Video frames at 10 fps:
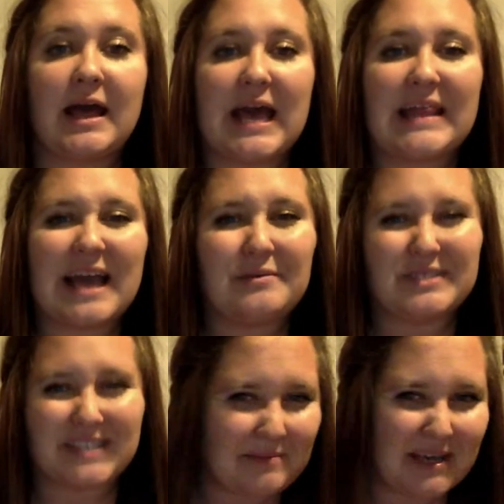And that
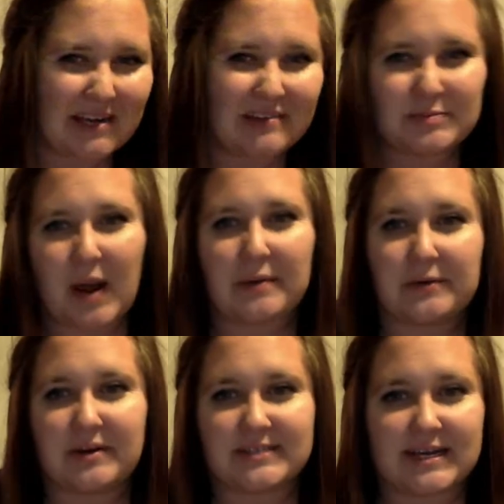was, it was probably
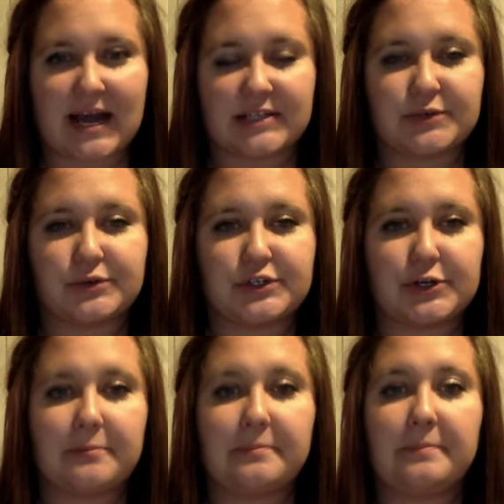when I was in high school
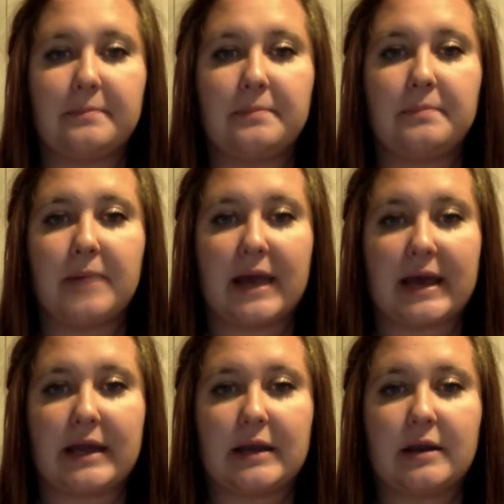too.
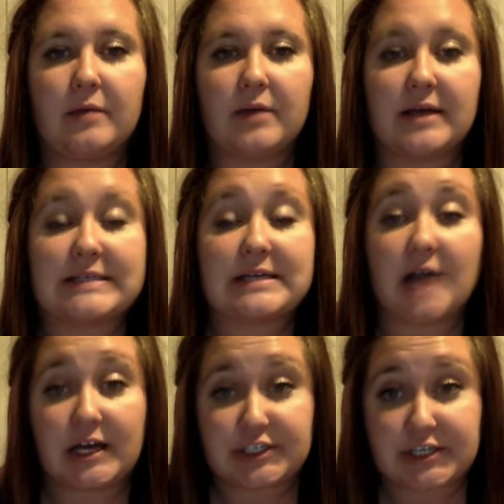But when I was in
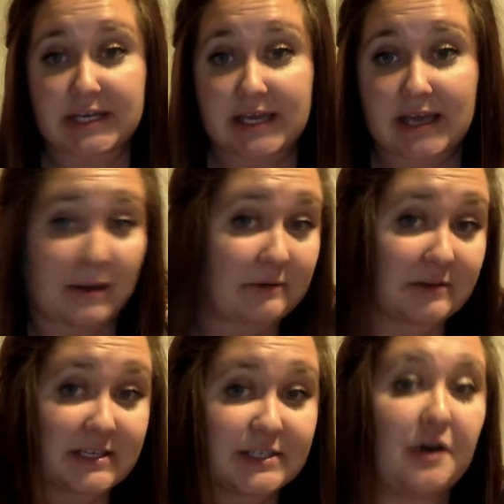college, Nicki came out
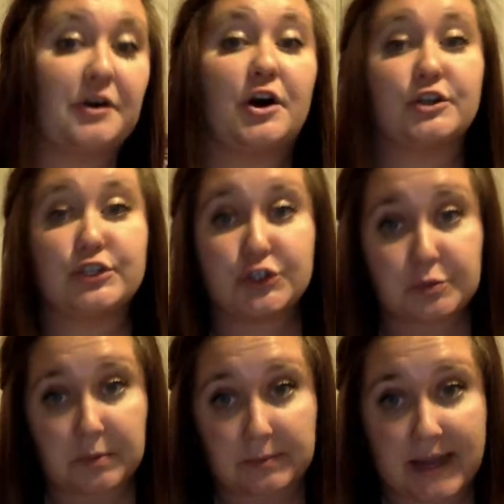with this song called
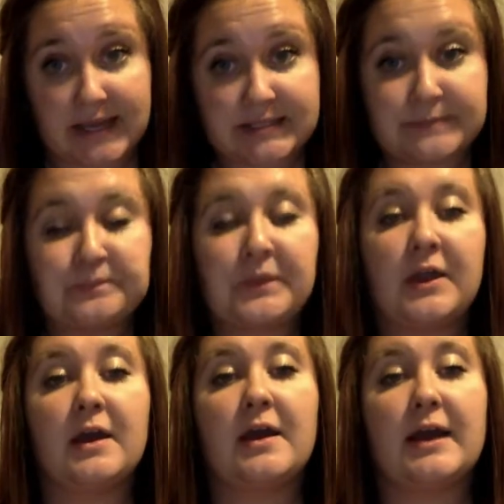Super Bass,
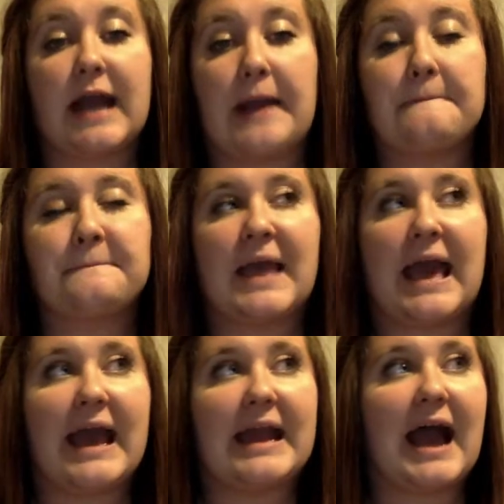okay?
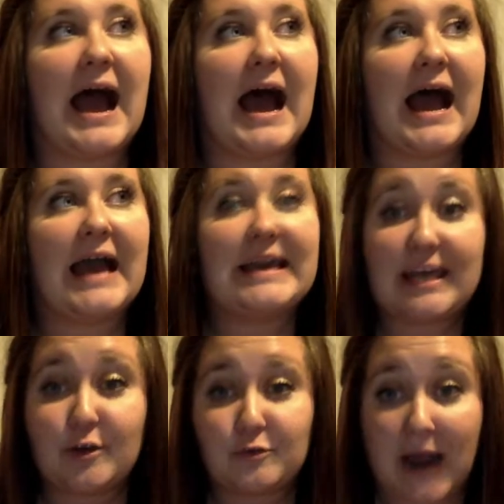And I
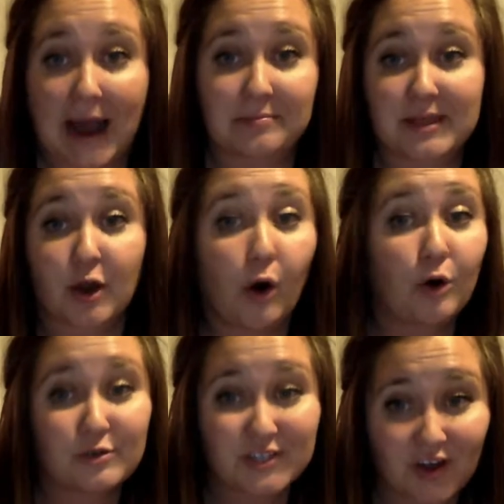can rap the
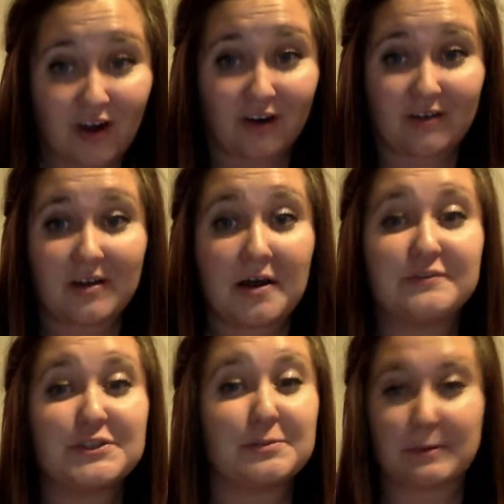whole song
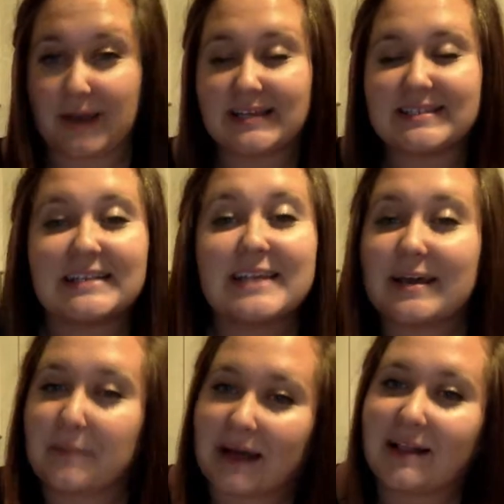of Super Bass. That's
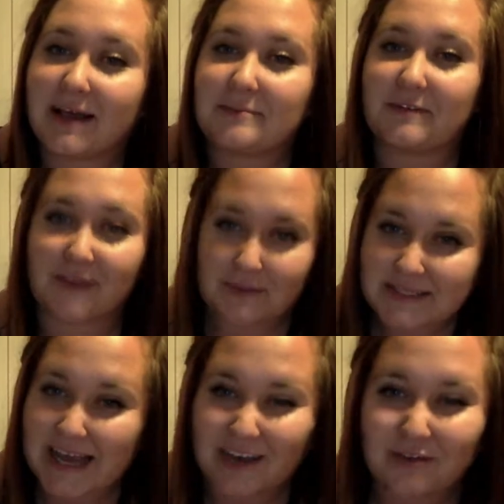like my claim to fame,
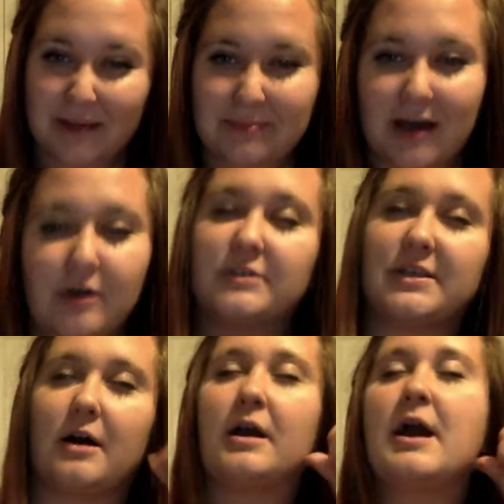is I can rap that whole
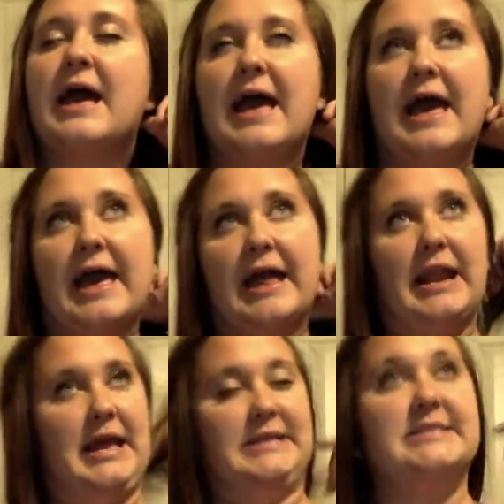song.
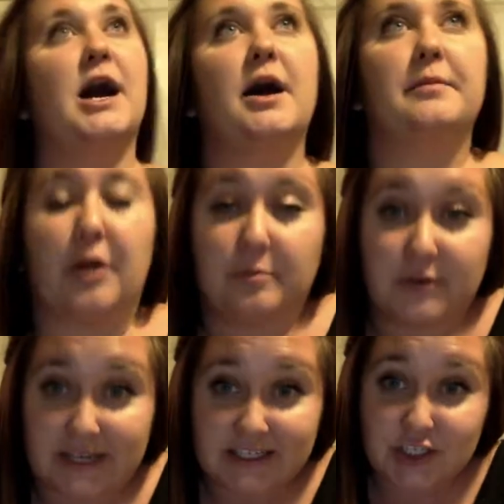And it's not
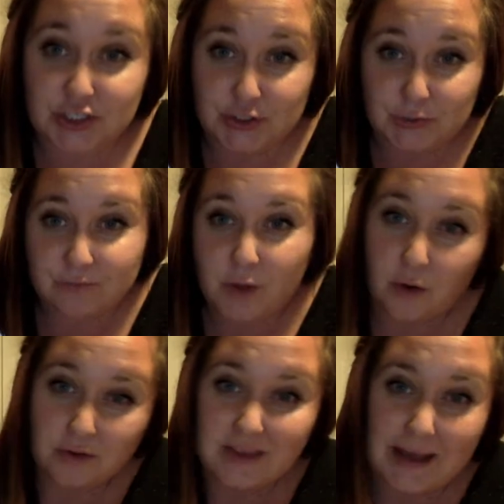appropriate to do the
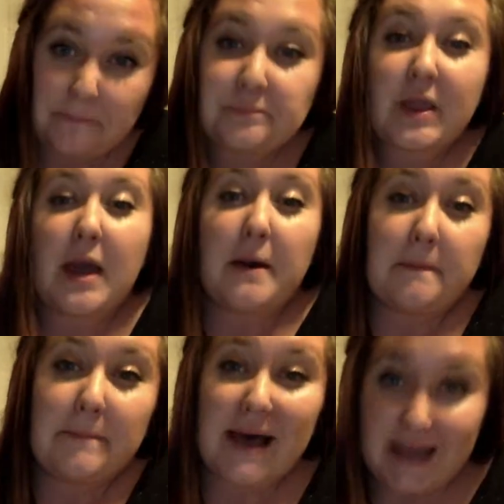whole thing.
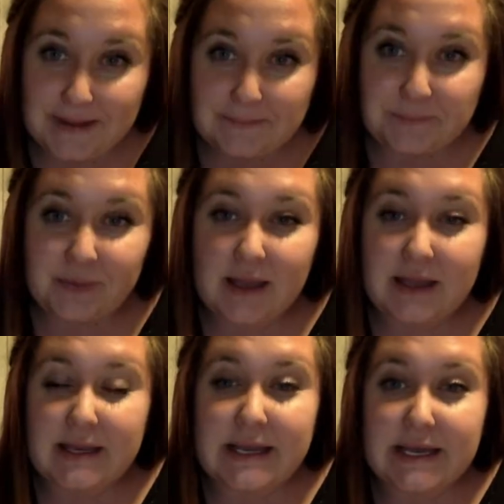But
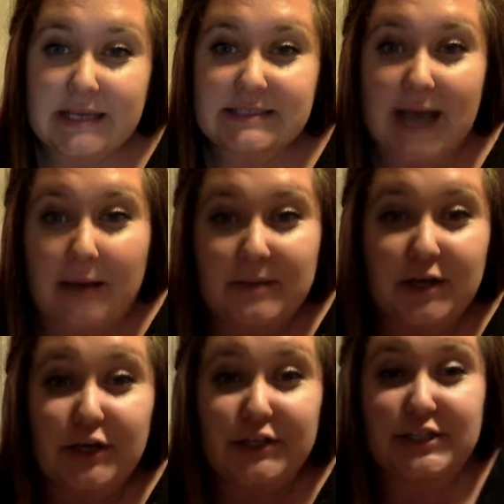Nicki's got me
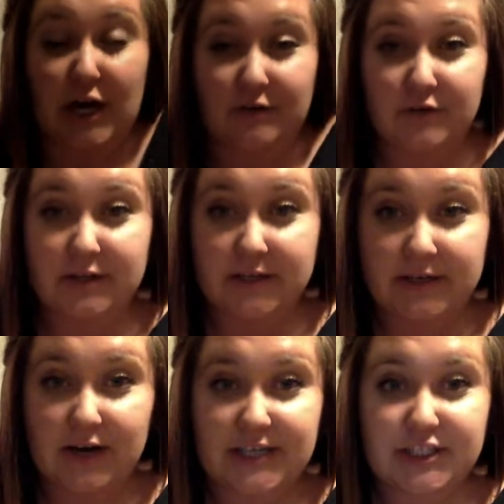a good start for
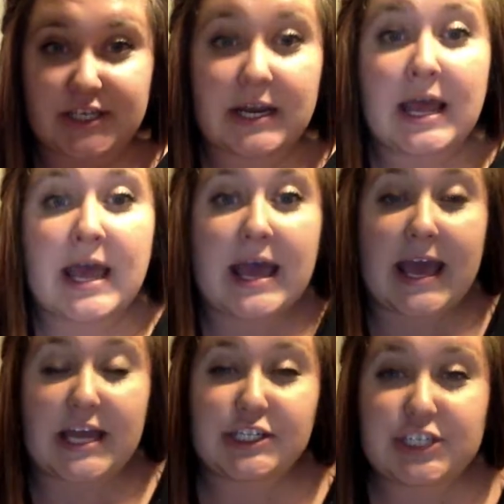alliteration.
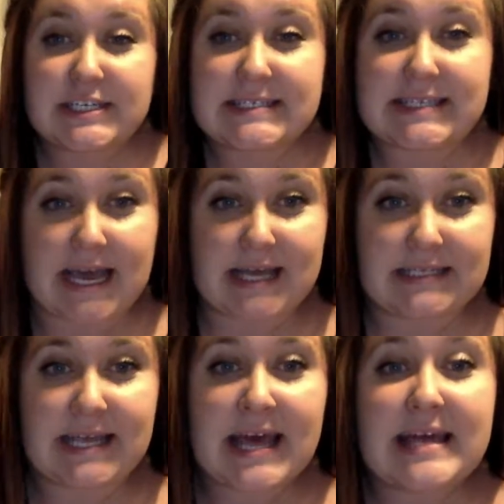And she
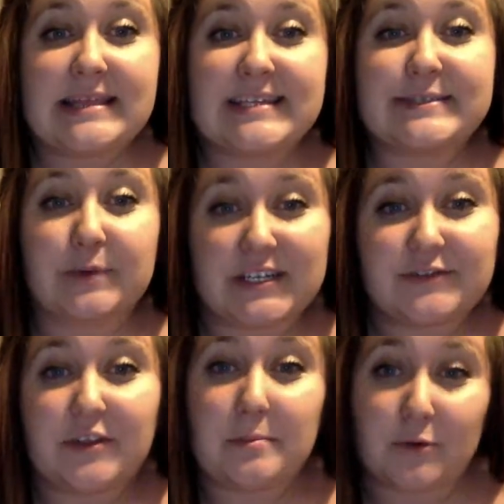says, this one is
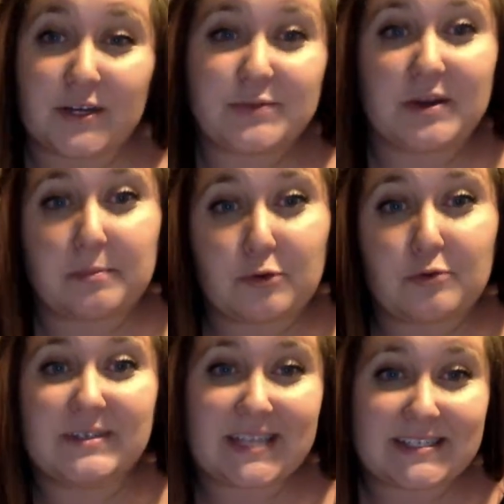for the boys with the
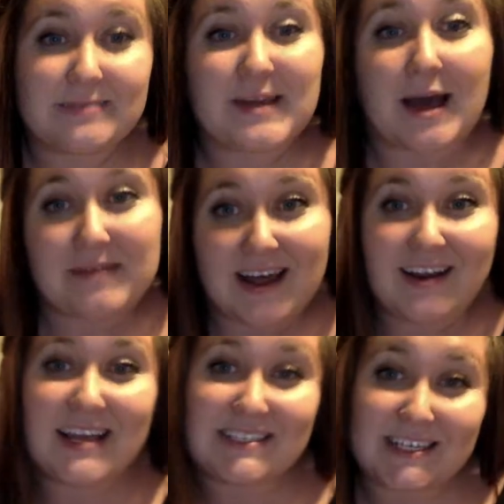booming system, top
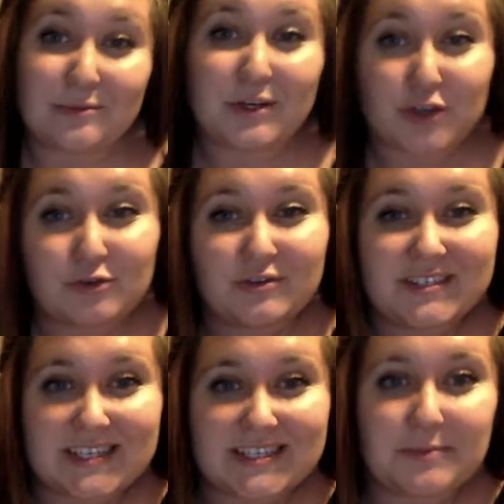down AC with the
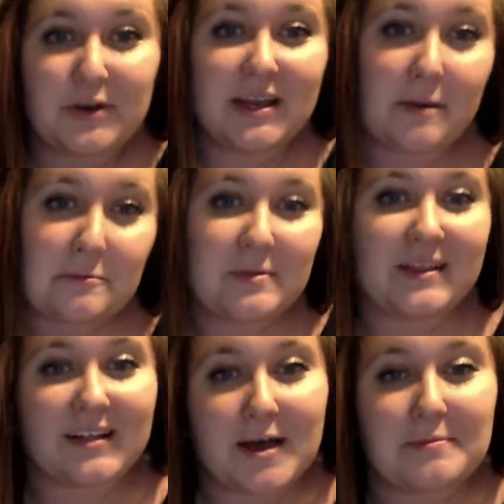cooling system. When he come up in
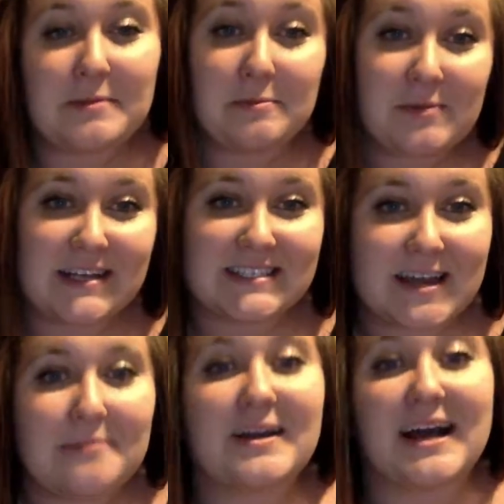the club, he be blazing
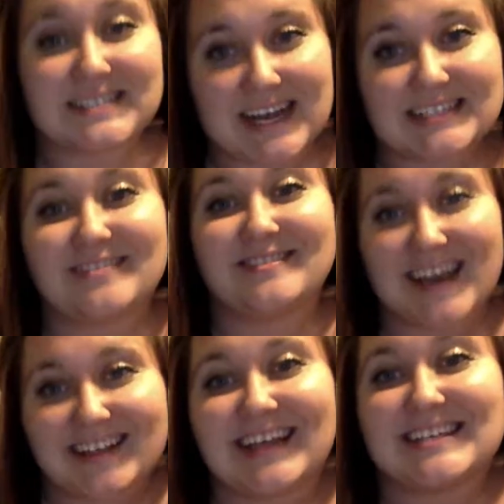up, got stacks on
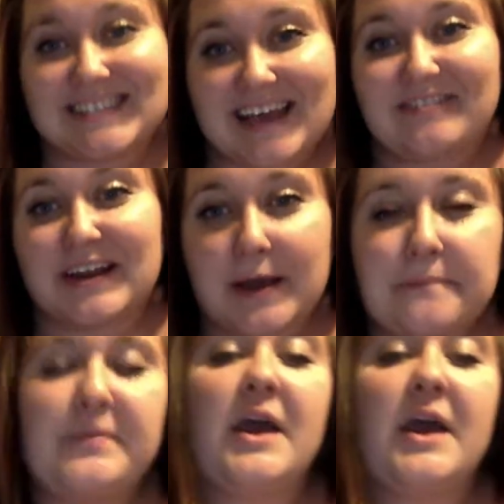deck like he's saving up.